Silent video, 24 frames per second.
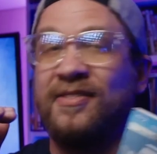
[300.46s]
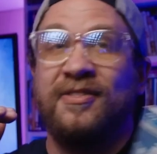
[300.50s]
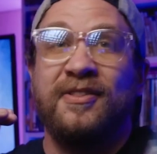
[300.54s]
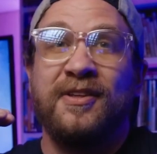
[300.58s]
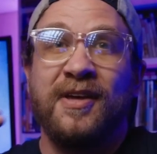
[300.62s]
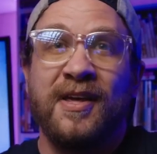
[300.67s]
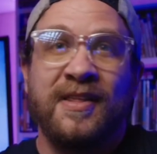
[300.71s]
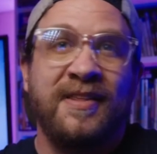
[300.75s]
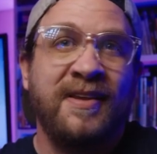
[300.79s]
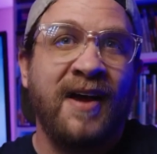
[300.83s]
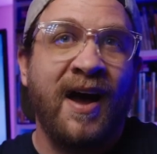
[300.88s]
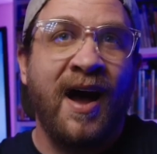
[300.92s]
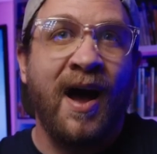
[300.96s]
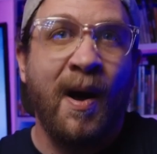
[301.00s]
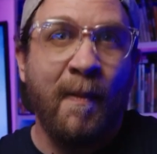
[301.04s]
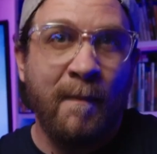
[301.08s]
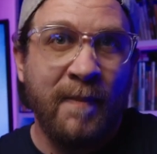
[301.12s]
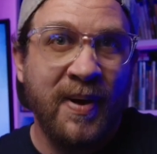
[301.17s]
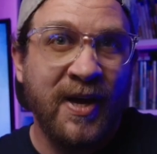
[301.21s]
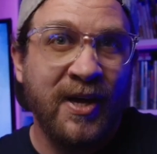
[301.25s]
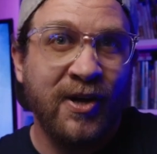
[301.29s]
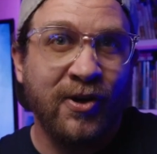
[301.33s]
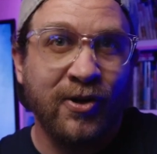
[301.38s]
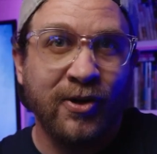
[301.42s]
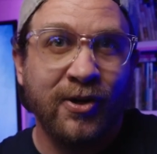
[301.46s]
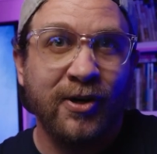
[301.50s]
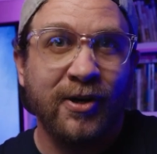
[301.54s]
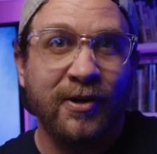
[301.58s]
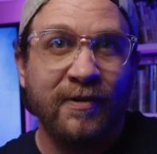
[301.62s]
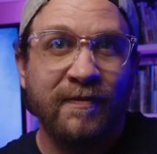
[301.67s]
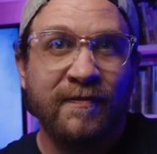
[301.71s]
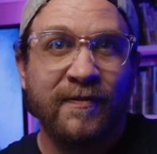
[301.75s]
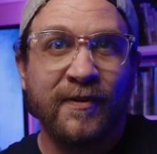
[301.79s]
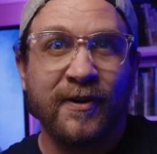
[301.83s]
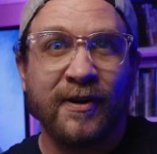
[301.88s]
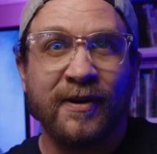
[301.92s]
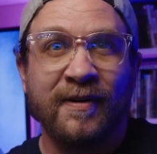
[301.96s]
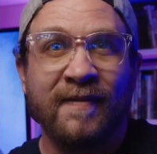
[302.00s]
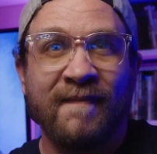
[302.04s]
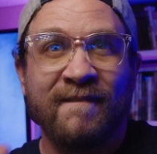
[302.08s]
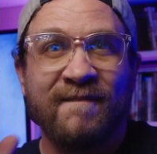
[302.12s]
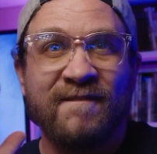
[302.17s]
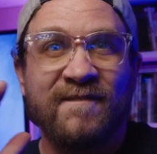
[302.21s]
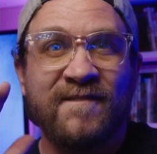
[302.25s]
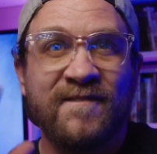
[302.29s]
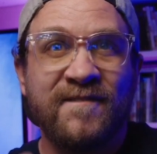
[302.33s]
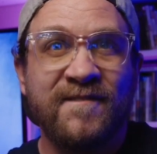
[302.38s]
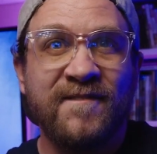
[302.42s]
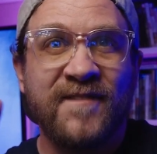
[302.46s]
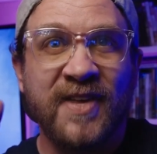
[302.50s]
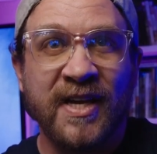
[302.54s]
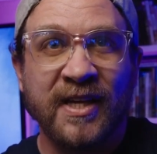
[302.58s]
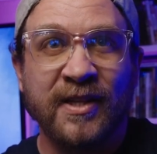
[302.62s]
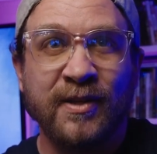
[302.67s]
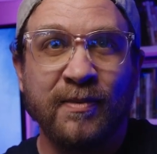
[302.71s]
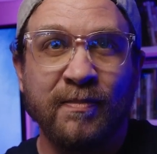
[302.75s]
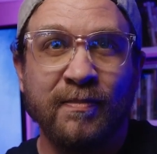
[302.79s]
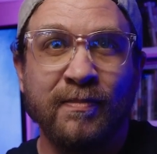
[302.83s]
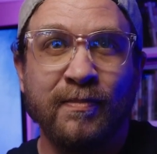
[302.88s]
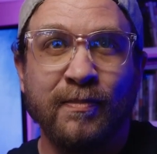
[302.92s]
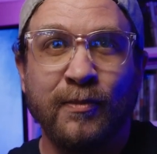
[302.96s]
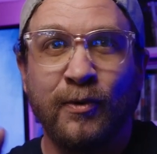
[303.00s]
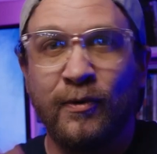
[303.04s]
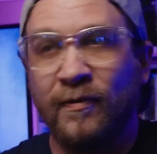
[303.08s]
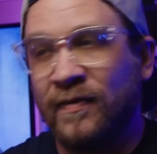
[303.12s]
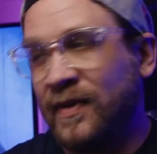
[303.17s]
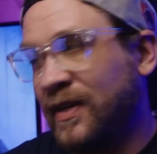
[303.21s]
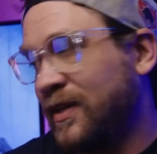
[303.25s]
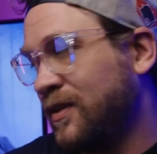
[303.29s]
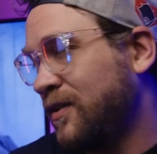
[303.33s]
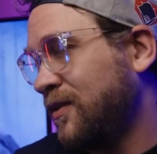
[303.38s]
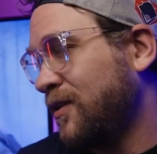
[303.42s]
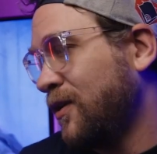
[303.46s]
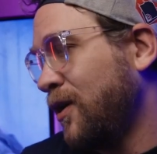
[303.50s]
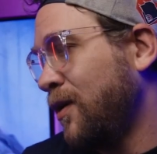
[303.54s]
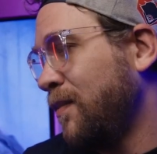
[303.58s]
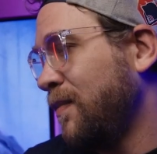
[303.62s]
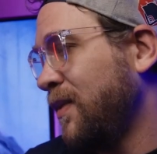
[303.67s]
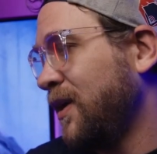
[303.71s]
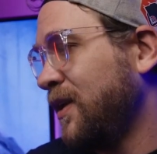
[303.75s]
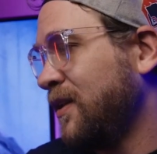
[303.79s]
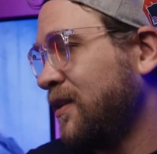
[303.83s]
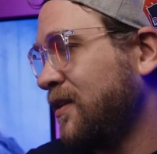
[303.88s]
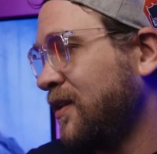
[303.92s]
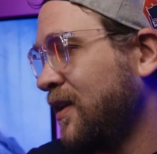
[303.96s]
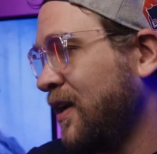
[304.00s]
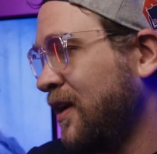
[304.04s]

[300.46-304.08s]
the top pillar for fifth movie installments.